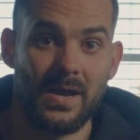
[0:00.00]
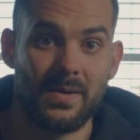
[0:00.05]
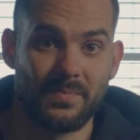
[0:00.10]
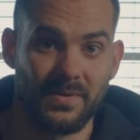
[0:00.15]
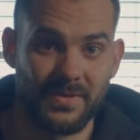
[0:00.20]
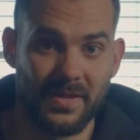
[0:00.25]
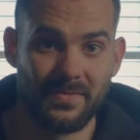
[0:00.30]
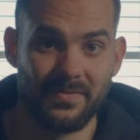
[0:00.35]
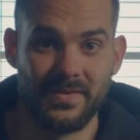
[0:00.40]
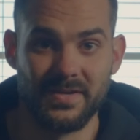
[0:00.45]

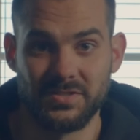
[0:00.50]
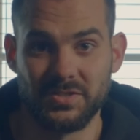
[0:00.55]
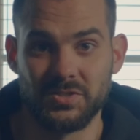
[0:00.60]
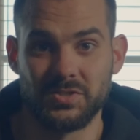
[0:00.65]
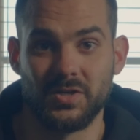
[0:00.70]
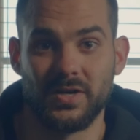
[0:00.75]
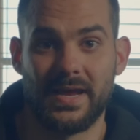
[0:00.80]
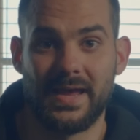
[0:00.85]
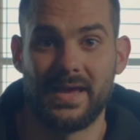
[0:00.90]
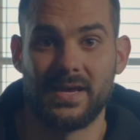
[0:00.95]
but then this is
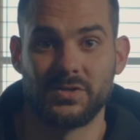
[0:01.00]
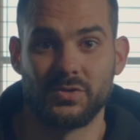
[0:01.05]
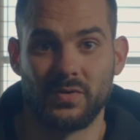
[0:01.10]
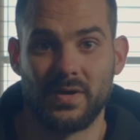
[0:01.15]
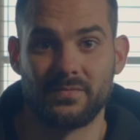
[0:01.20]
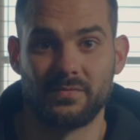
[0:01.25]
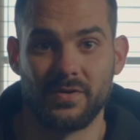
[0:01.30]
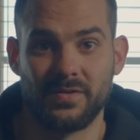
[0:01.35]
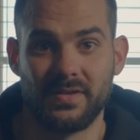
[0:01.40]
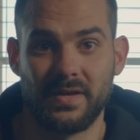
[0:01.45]
going to handle
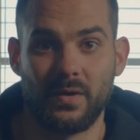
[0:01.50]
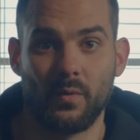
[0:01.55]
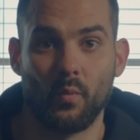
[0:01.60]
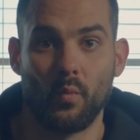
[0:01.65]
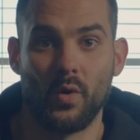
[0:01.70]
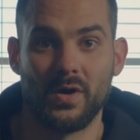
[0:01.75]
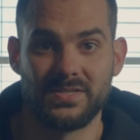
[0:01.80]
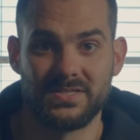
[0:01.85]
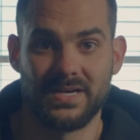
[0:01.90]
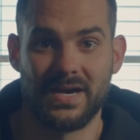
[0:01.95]
everything
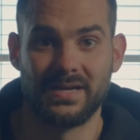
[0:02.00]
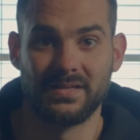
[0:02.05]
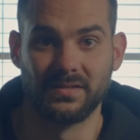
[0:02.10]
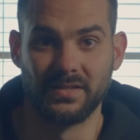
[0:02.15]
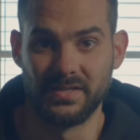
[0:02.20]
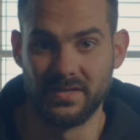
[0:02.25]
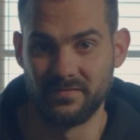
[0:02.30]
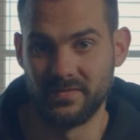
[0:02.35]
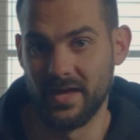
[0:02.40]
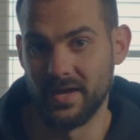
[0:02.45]
once I
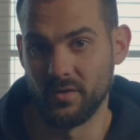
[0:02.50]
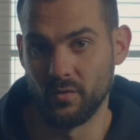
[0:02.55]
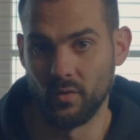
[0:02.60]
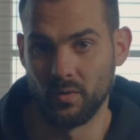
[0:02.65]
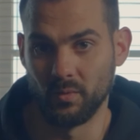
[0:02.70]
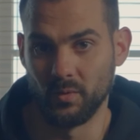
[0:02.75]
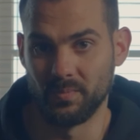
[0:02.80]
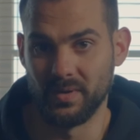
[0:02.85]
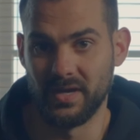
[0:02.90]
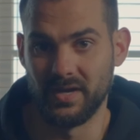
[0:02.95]
leave that
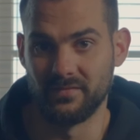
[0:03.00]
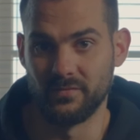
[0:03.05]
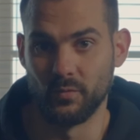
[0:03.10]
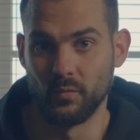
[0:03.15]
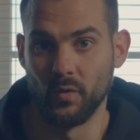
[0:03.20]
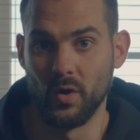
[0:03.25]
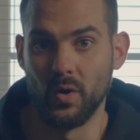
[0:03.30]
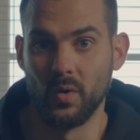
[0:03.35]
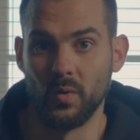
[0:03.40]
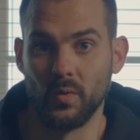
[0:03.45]
normal paved
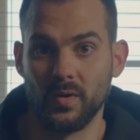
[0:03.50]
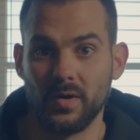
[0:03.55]
road.